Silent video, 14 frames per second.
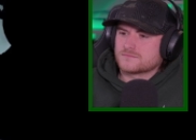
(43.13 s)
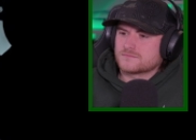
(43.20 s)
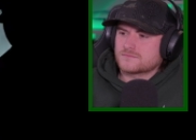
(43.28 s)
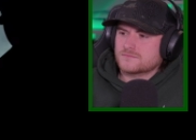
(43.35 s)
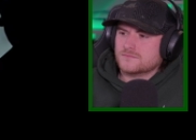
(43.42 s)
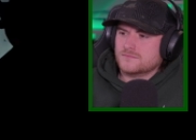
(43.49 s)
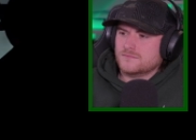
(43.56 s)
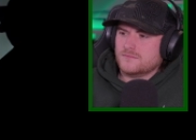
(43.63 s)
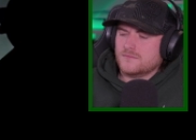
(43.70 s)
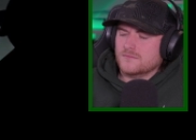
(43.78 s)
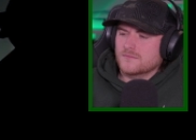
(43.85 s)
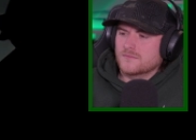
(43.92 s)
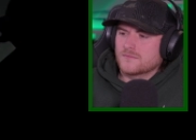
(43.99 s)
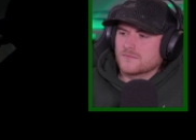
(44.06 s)
It was
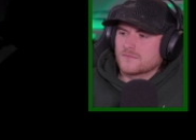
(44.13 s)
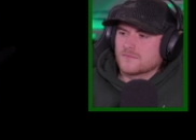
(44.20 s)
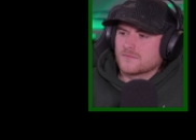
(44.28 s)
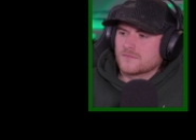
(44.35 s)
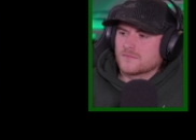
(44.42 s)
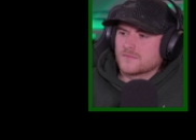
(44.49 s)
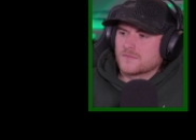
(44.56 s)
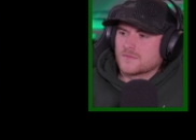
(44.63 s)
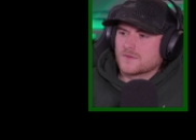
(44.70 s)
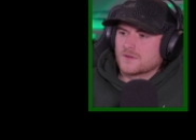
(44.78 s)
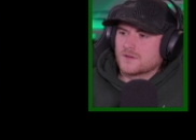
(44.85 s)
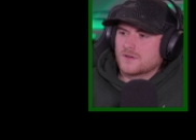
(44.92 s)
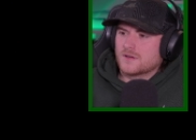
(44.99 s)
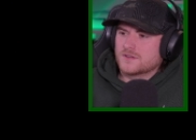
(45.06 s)
anything but.
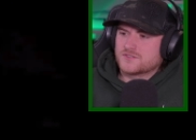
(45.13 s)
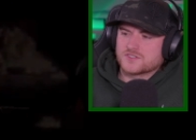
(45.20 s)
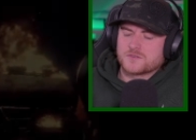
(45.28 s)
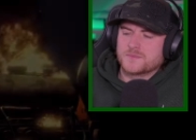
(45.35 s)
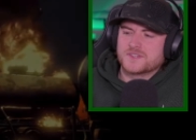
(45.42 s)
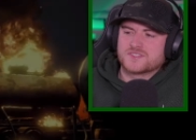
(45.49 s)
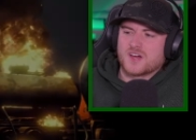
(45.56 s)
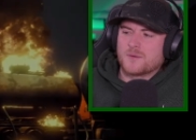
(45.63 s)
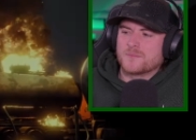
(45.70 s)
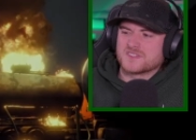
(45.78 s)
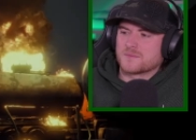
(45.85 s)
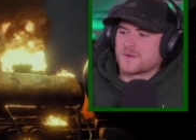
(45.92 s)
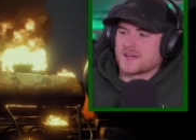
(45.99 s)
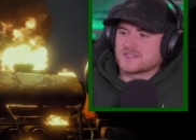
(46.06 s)
It's just going to be
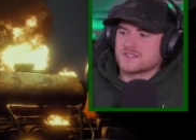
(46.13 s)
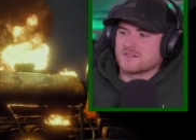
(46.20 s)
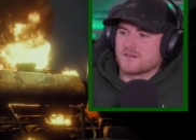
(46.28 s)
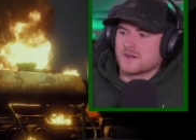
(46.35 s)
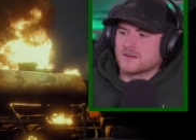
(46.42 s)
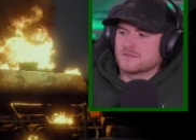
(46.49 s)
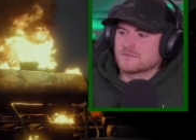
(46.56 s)
zombies, I'm guessing, right?